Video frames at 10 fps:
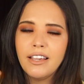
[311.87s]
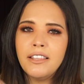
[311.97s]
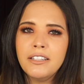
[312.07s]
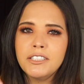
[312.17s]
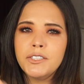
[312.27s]

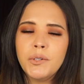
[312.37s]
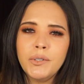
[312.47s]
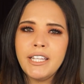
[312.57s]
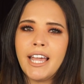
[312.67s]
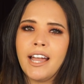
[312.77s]
and then
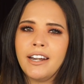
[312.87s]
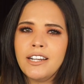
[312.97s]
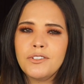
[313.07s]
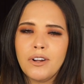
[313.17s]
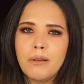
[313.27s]
slowly
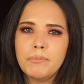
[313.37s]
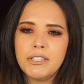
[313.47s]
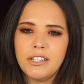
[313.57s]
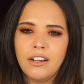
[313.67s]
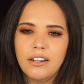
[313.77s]
adding
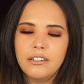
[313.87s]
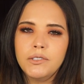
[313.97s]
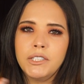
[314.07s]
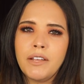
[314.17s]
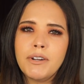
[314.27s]
drops
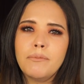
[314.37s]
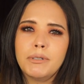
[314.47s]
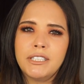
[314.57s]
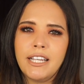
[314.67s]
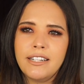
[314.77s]
of
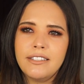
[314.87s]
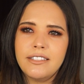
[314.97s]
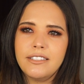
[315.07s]
70%